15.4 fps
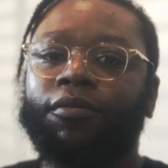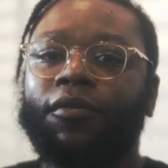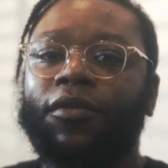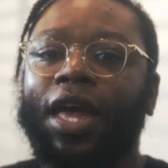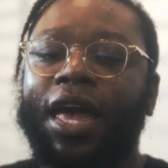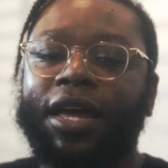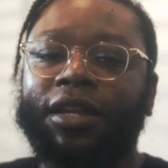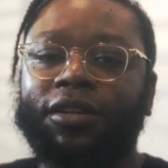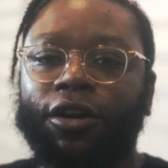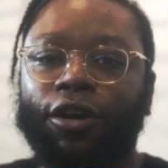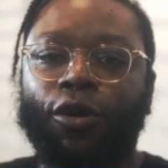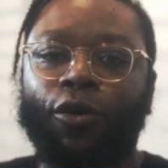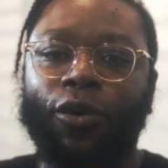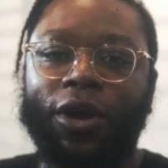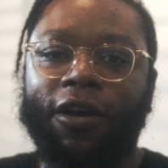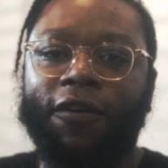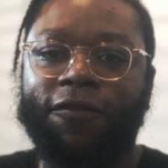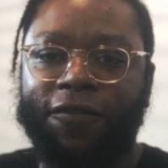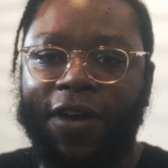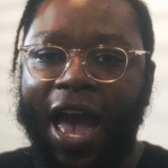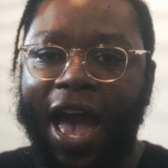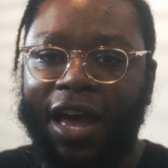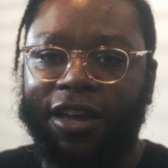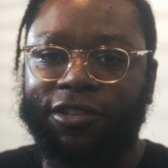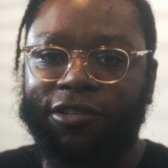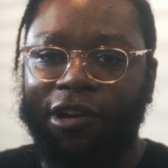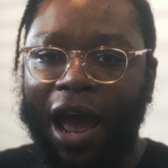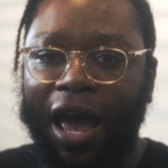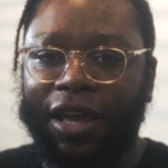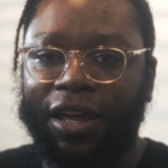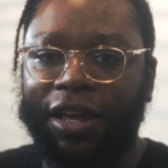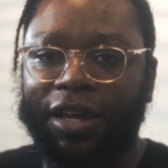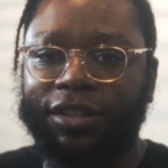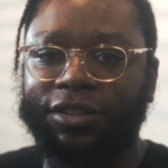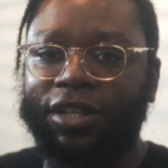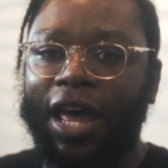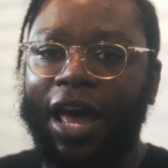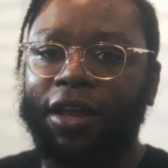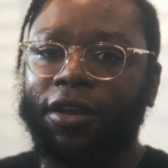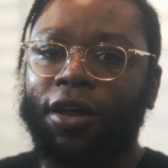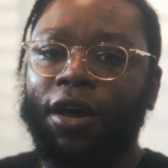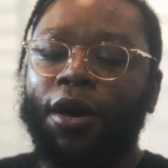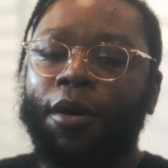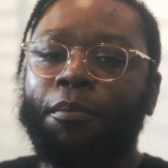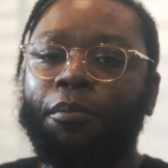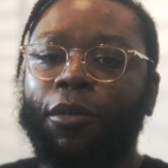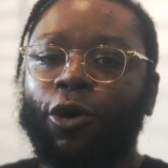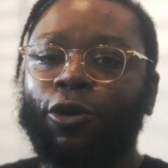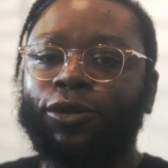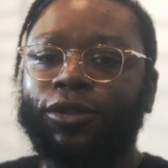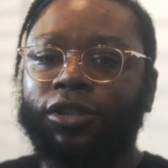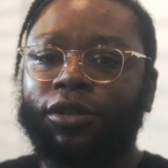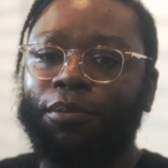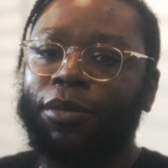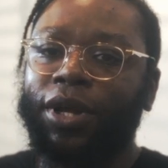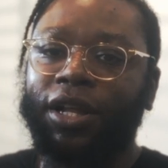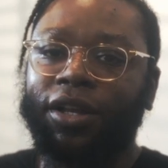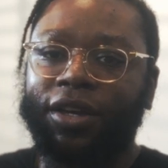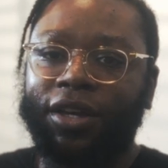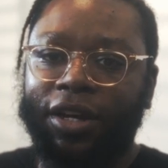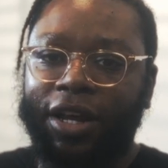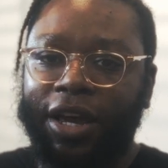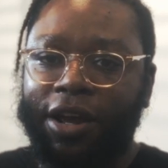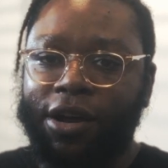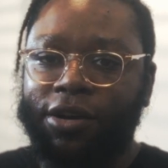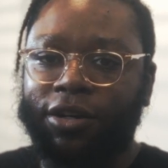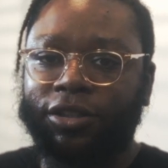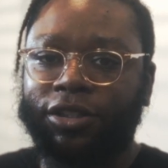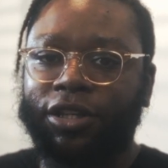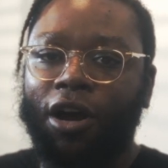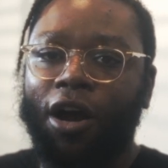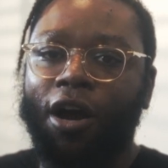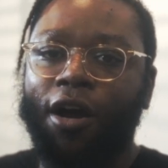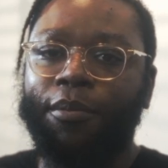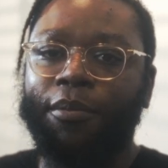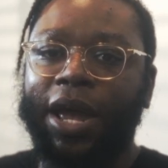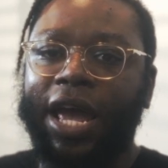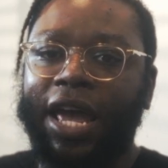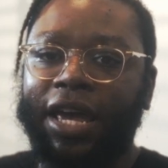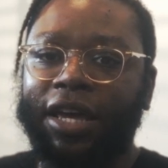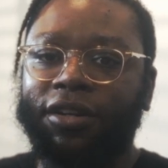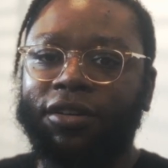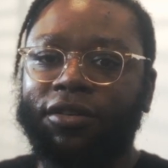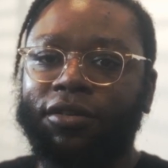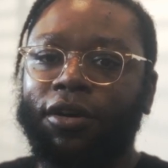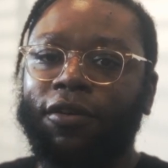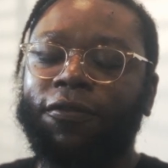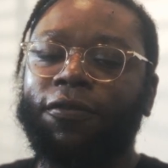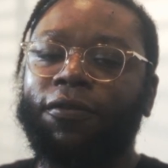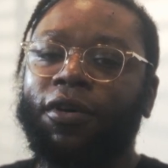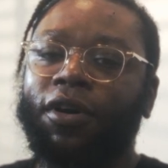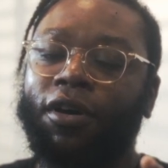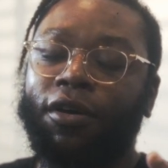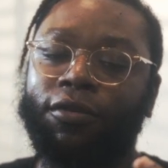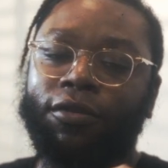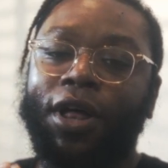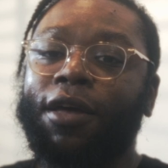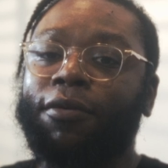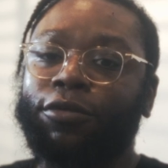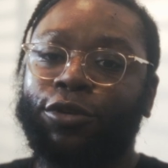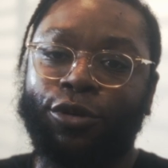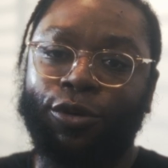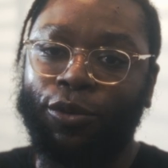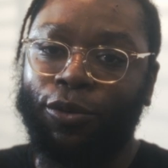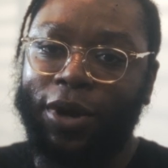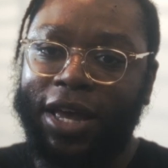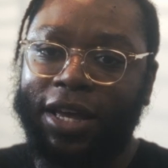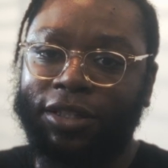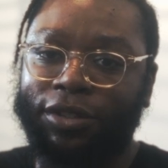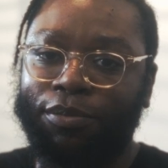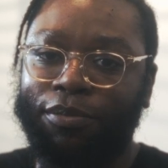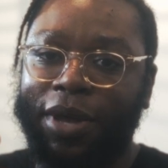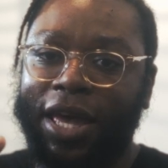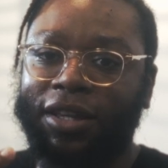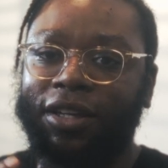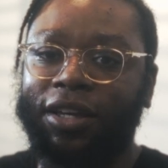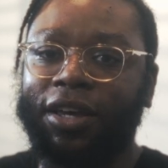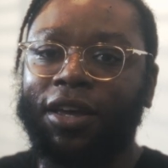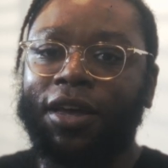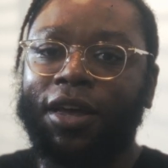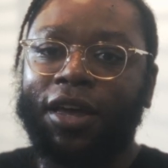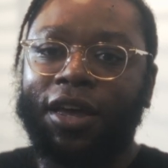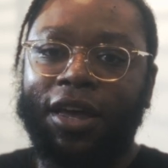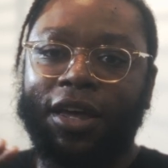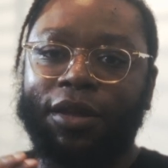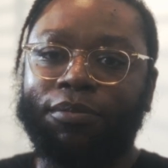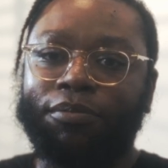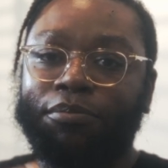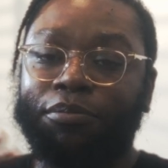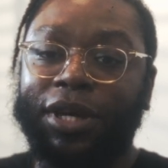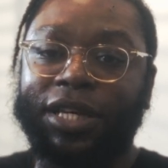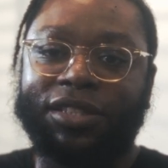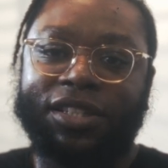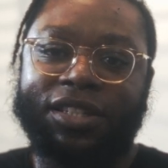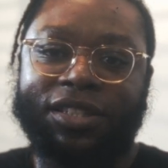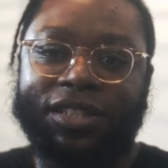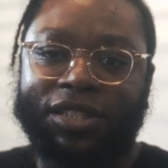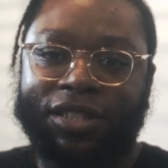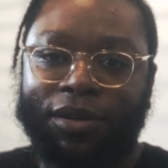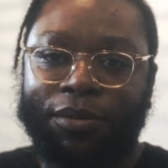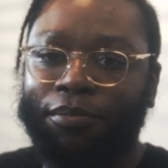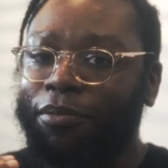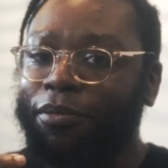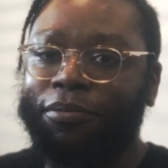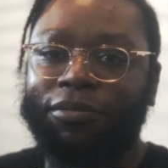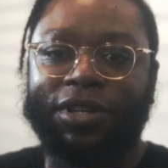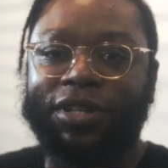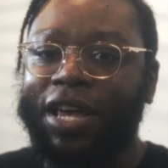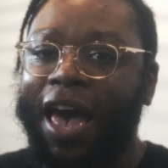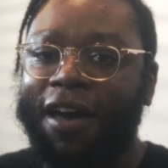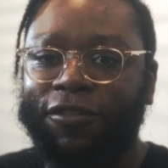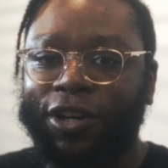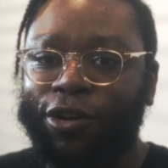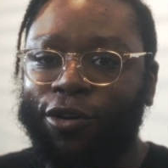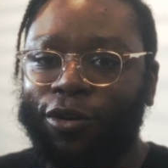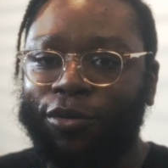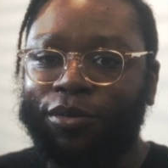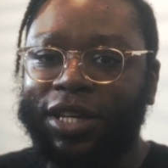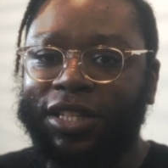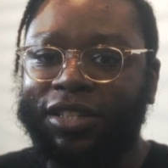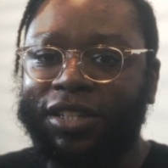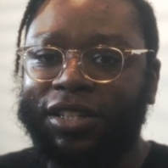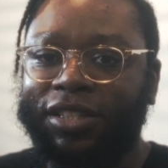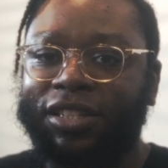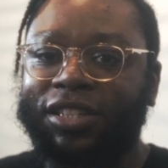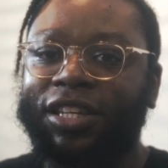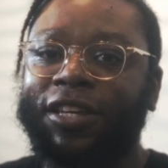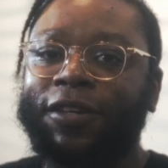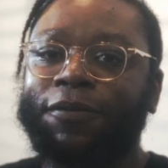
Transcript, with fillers: and a quick fact right is that most millionaires are made of like two ways mainly in business, just having your own business,